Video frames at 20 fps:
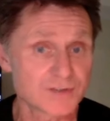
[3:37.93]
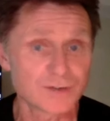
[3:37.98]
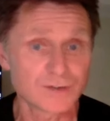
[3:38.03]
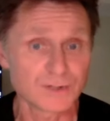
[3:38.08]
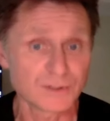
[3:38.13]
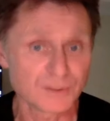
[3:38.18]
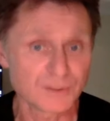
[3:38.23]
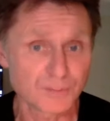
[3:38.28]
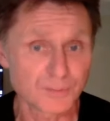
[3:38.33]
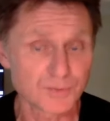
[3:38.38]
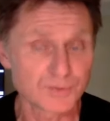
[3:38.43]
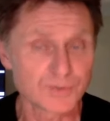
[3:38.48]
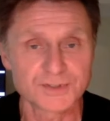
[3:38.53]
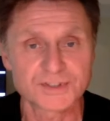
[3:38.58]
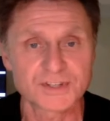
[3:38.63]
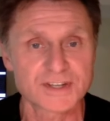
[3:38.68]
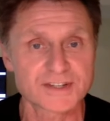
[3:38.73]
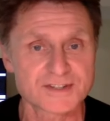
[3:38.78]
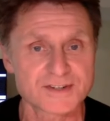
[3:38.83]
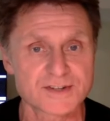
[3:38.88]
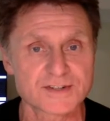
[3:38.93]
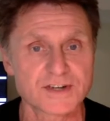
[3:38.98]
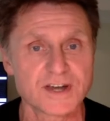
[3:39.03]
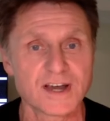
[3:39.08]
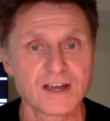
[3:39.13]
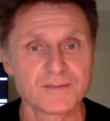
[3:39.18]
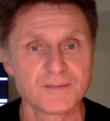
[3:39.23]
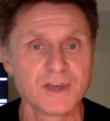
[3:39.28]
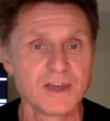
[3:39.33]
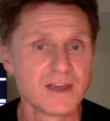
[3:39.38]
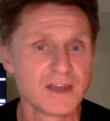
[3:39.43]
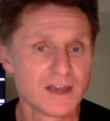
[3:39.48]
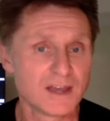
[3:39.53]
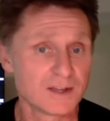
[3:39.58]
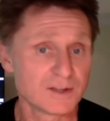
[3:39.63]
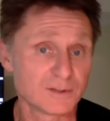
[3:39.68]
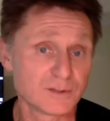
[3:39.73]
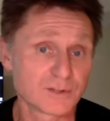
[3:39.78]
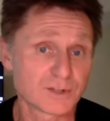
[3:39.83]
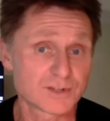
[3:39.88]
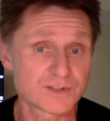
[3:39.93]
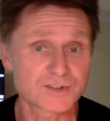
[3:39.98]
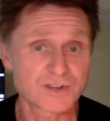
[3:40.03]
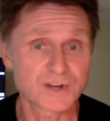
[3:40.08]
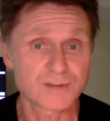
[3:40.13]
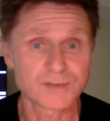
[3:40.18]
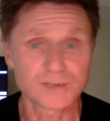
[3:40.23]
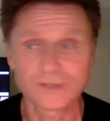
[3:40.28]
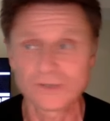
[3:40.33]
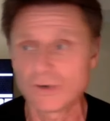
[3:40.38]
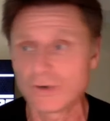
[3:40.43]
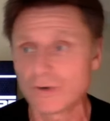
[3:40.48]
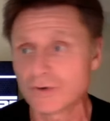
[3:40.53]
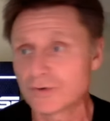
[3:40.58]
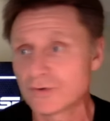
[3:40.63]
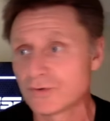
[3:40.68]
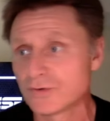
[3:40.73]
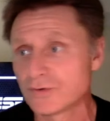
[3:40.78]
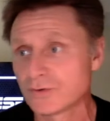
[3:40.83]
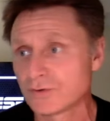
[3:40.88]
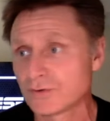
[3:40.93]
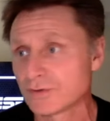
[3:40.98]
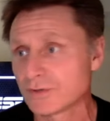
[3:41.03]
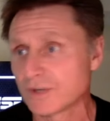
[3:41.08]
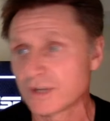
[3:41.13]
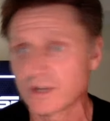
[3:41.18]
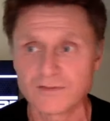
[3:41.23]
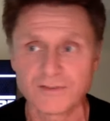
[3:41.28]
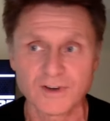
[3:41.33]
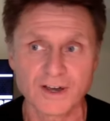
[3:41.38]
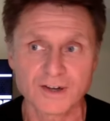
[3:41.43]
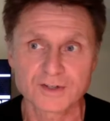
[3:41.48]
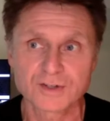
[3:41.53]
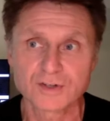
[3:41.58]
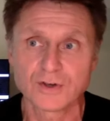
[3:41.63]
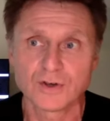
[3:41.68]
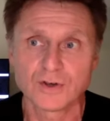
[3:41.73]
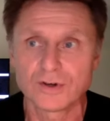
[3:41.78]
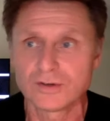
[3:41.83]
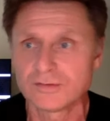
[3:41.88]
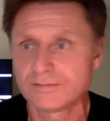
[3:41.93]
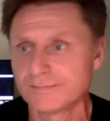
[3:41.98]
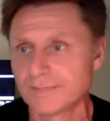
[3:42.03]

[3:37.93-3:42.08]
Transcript: or Liverpool. It takes a time, and you look at Jeremy Doku, look at Gvardiol.